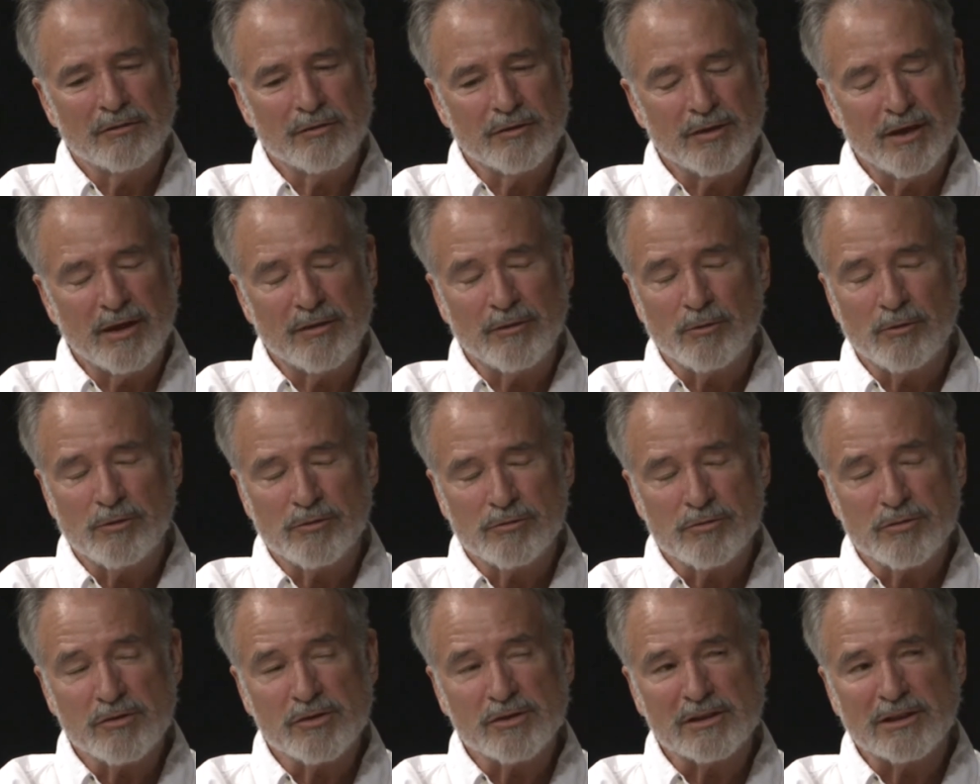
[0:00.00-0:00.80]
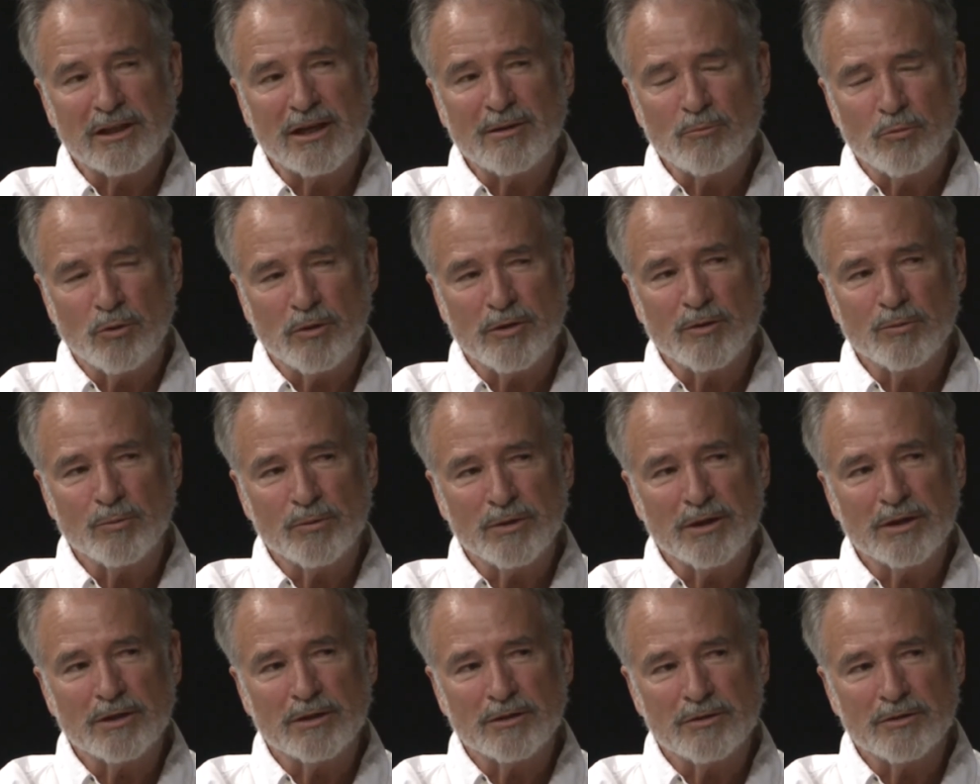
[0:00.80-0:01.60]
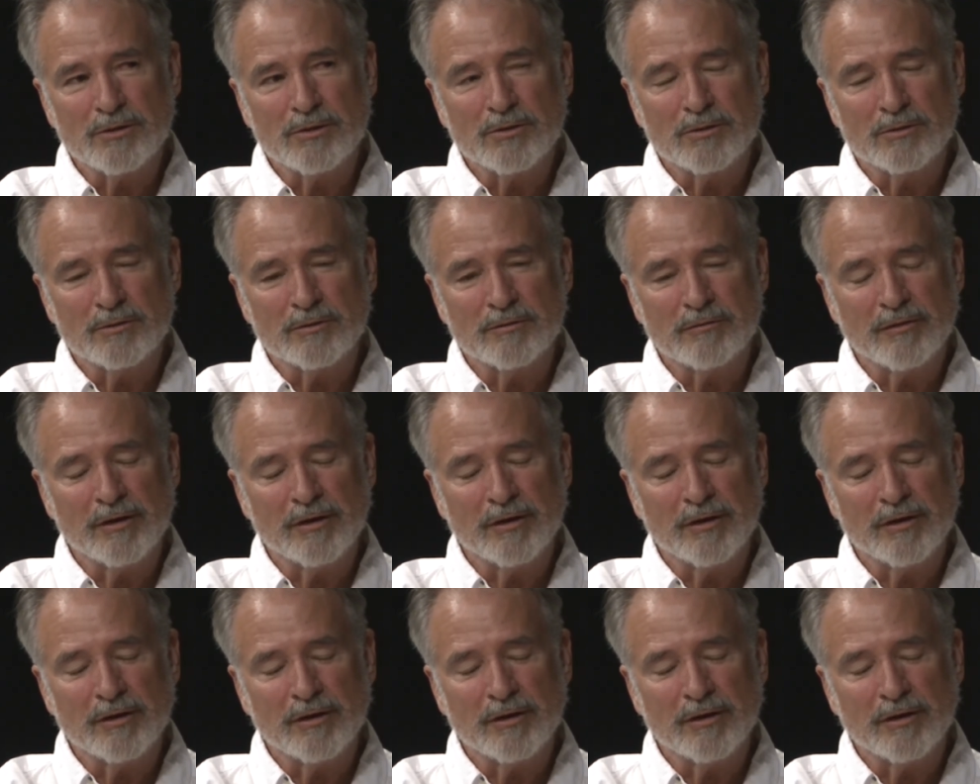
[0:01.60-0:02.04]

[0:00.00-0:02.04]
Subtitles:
And so there's a lot more that we can do.